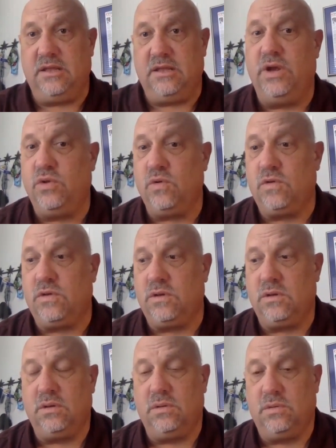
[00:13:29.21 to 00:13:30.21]
the
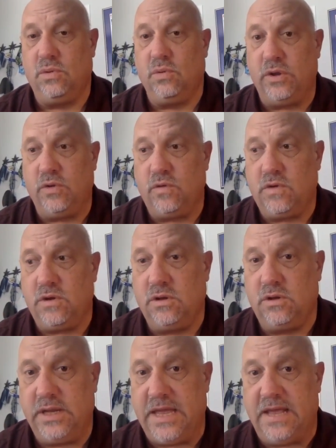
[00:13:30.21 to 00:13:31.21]
Rangers could
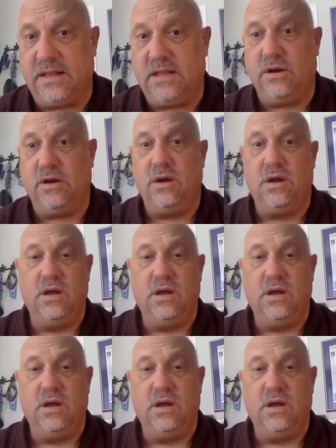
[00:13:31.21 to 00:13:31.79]
look at there.